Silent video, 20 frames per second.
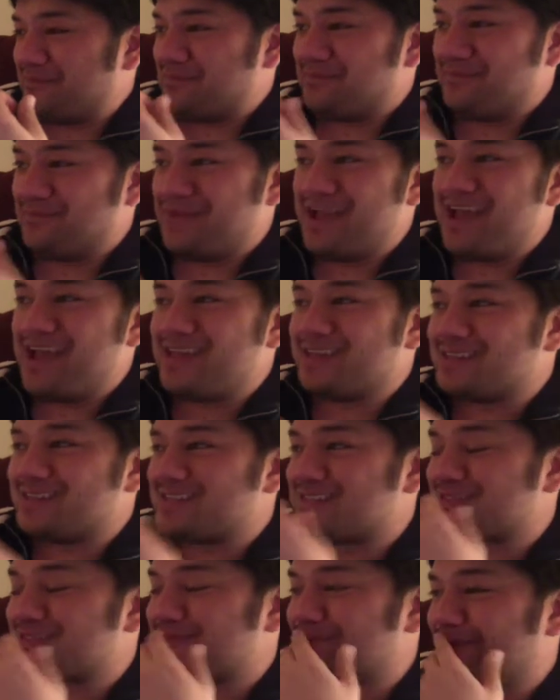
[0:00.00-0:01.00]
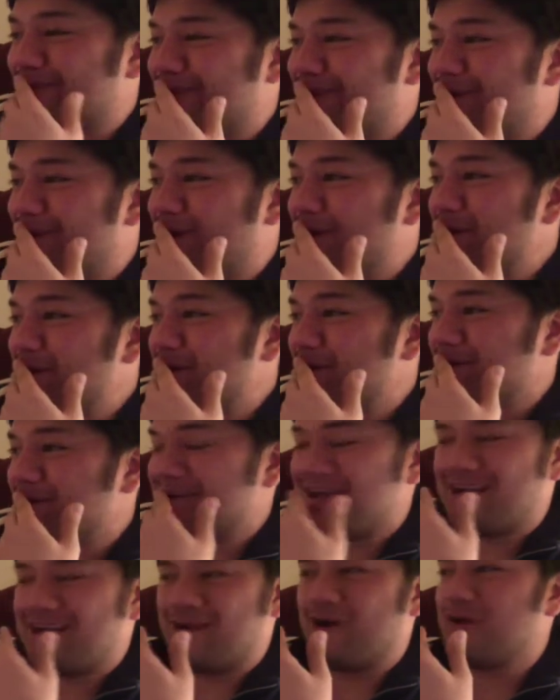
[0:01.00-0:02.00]
man, this is fucking heart...
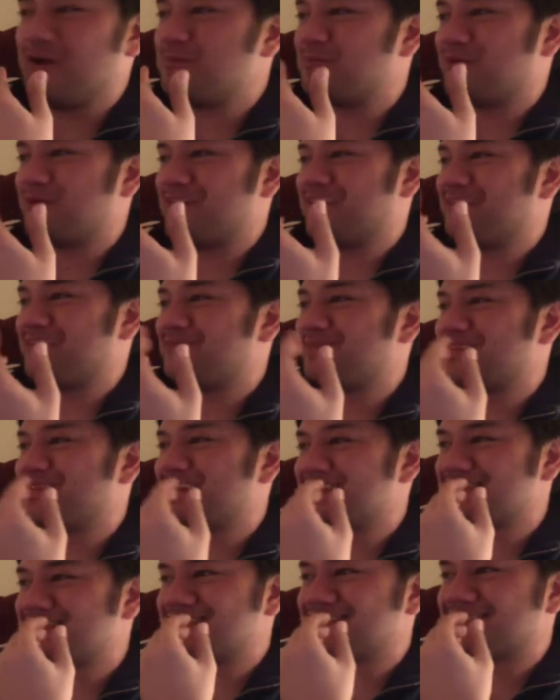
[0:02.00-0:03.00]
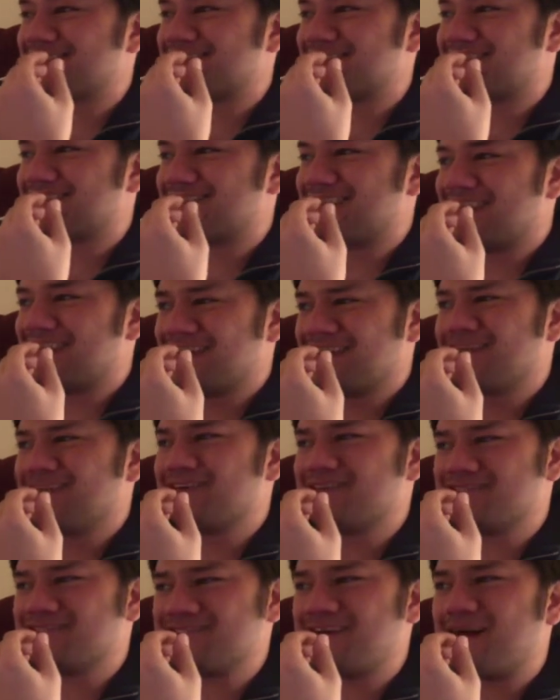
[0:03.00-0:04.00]
Not heartbreaking, but that...
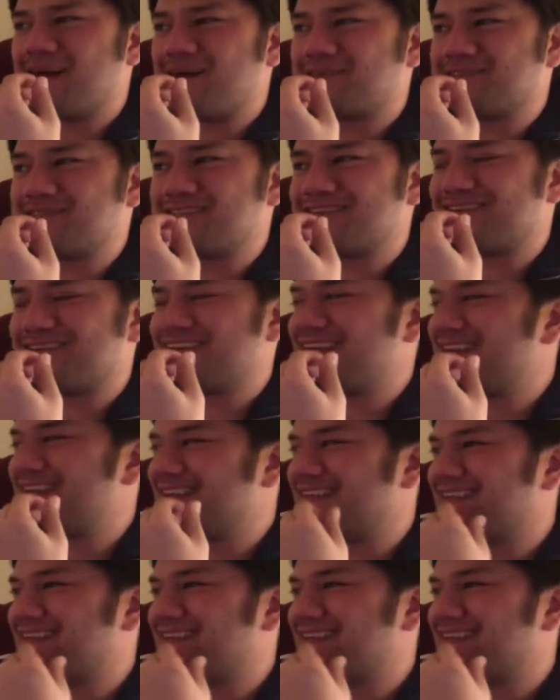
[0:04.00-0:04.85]
Good job, Tyrion.